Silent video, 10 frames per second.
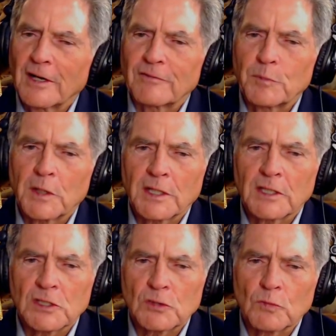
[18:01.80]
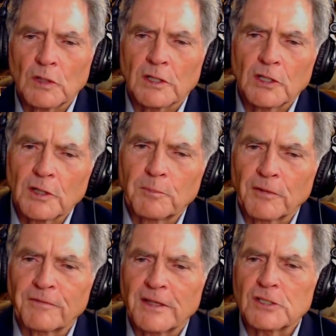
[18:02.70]
because really good
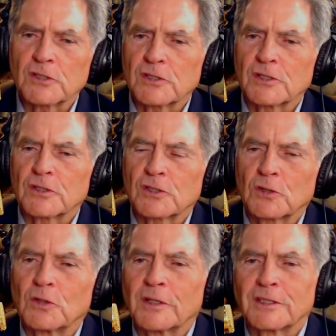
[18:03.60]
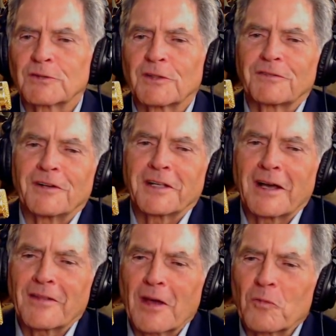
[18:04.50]
professors in school, and it's really funny how
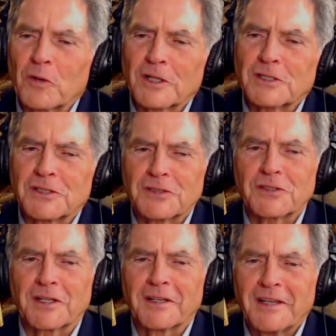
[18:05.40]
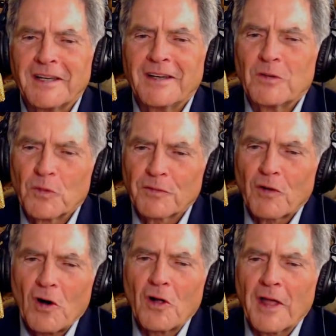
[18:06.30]
that works, is we've
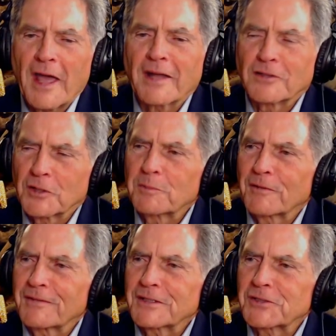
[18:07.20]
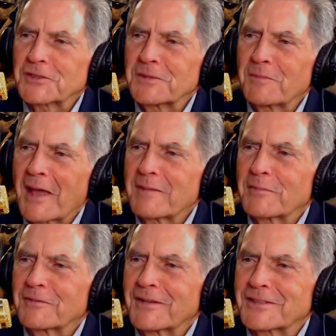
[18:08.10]
all had good professors and bad
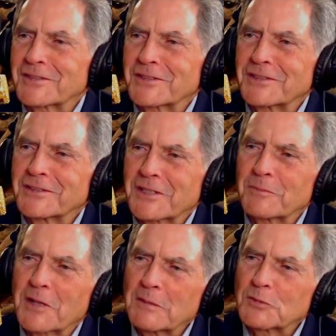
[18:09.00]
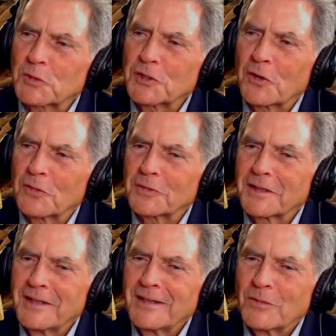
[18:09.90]
professors, and sometimes we don't
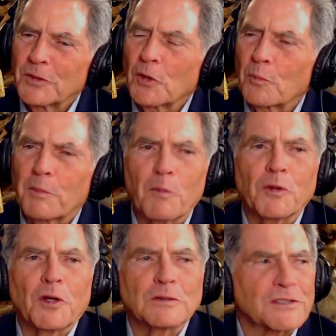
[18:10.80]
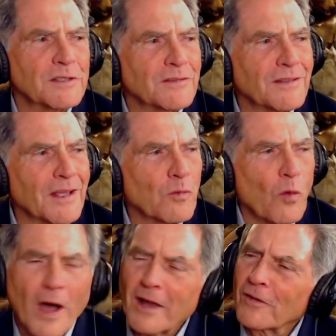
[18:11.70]
sit and think,
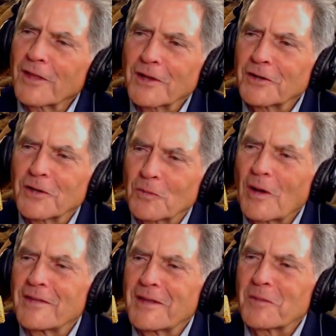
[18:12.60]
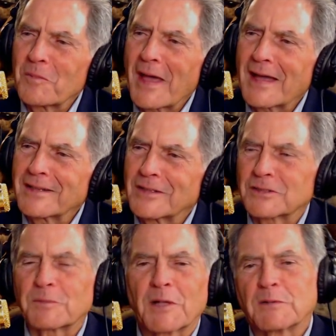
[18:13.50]
why are they good or why they're bad?
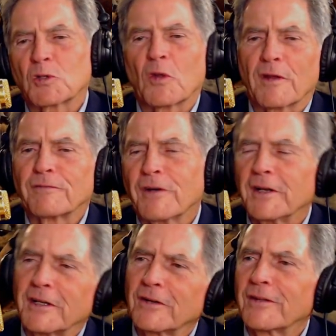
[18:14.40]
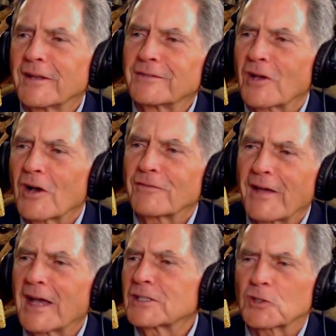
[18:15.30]
Sometimes, they're funny or they talk
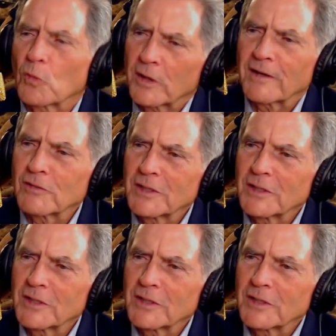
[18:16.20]
fast or whatever.